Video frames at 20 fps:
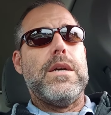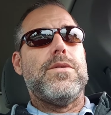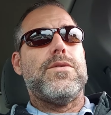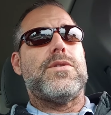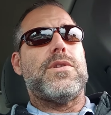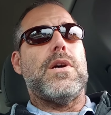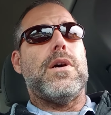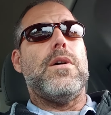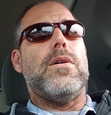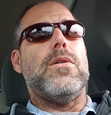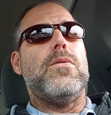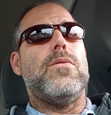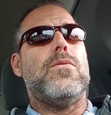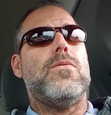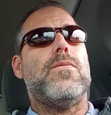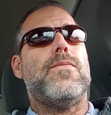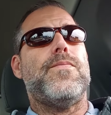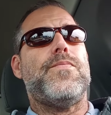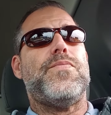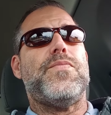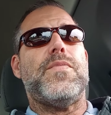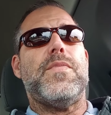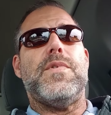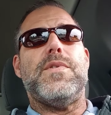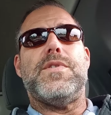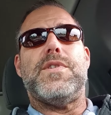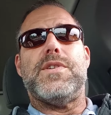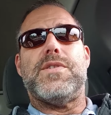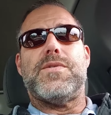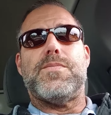So
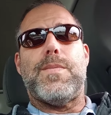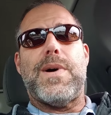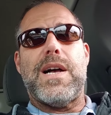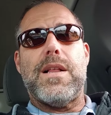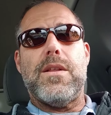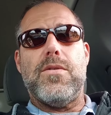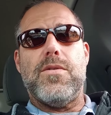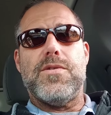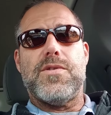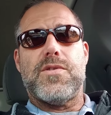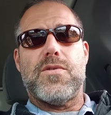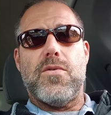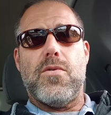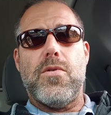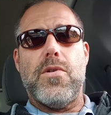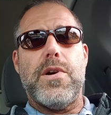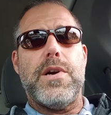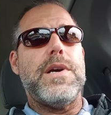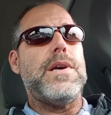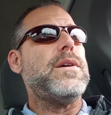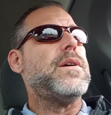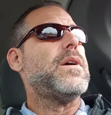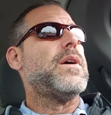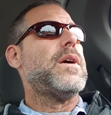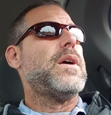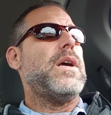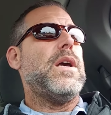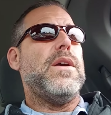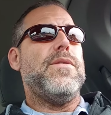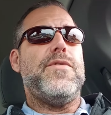just my little story.
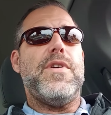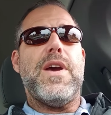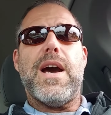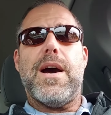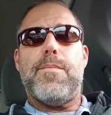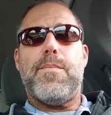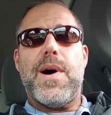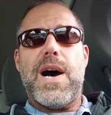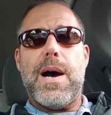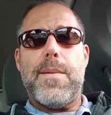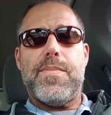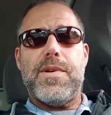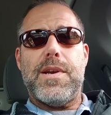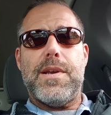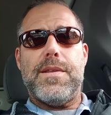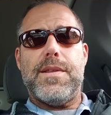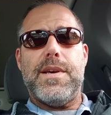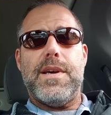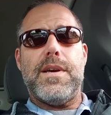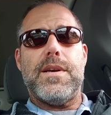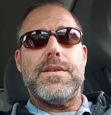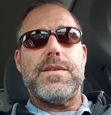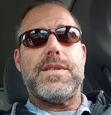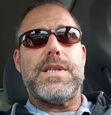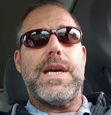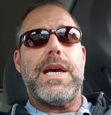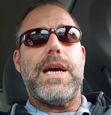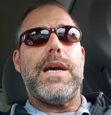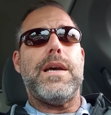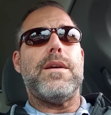If you have popping in the
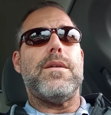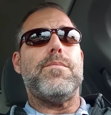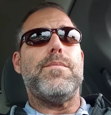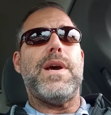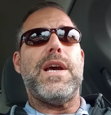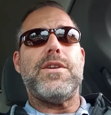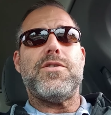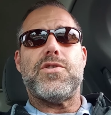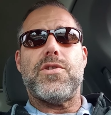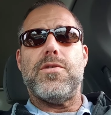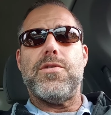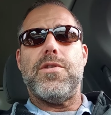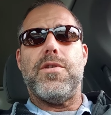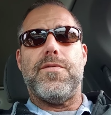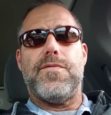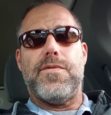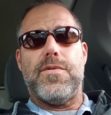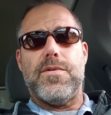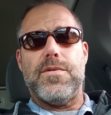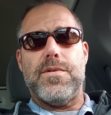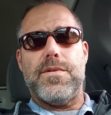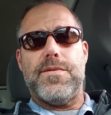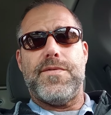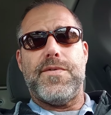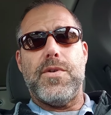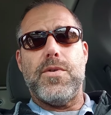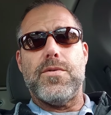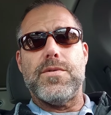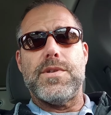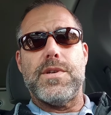intake, make sure your full
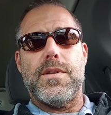fuel